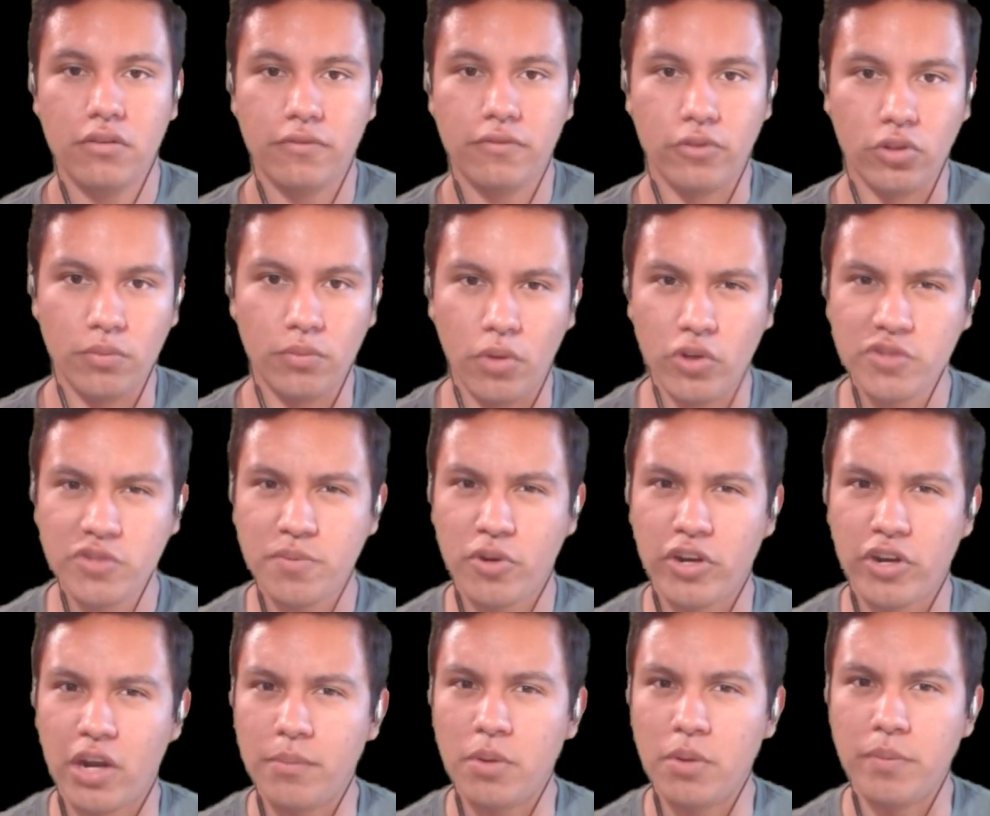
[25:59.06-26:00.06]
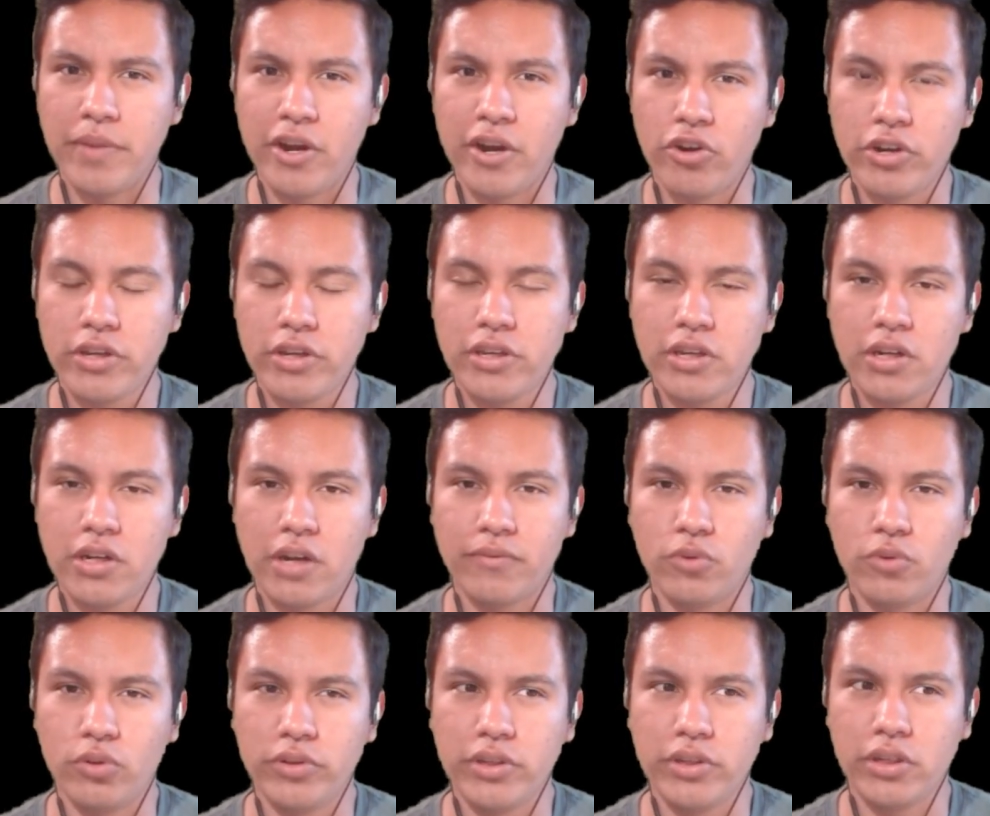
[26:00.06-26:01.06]
For the most part, I'm American.
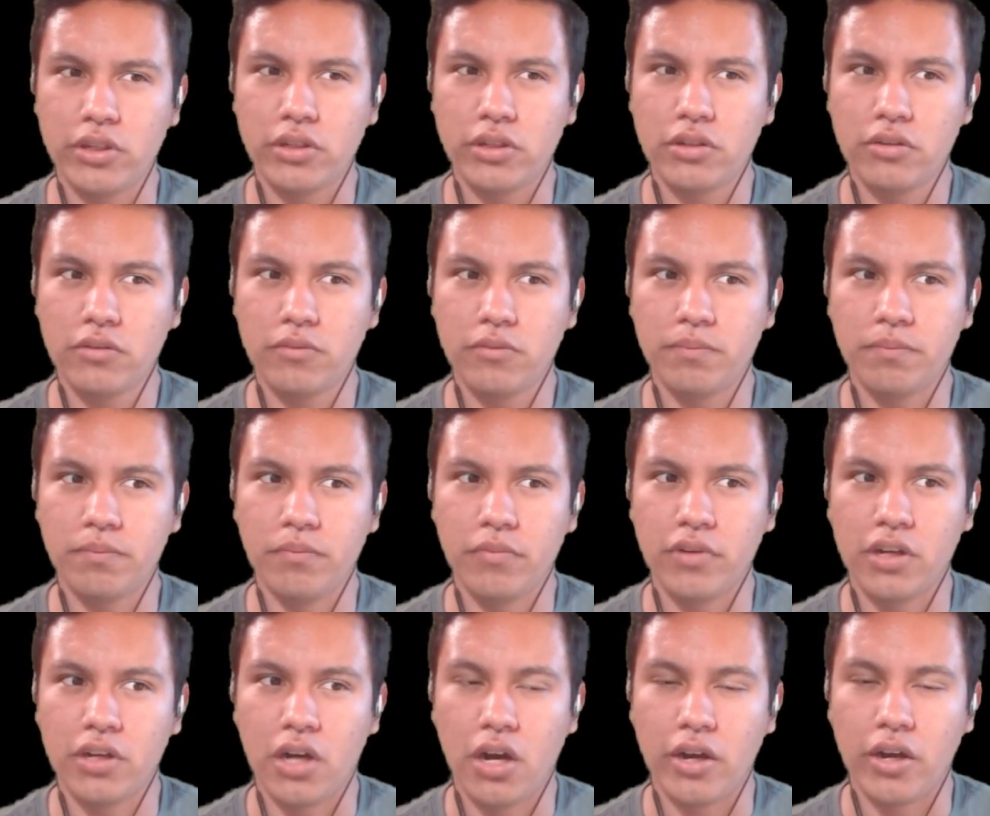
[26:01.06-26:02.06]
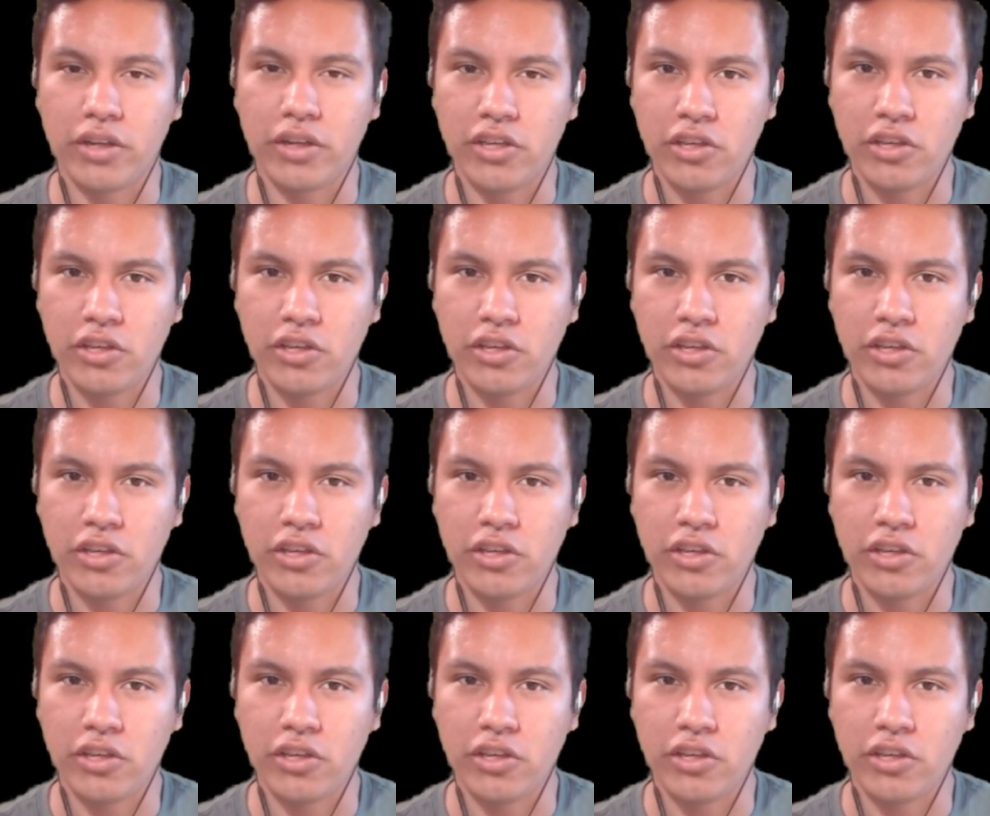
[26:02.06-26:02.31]
I've only gone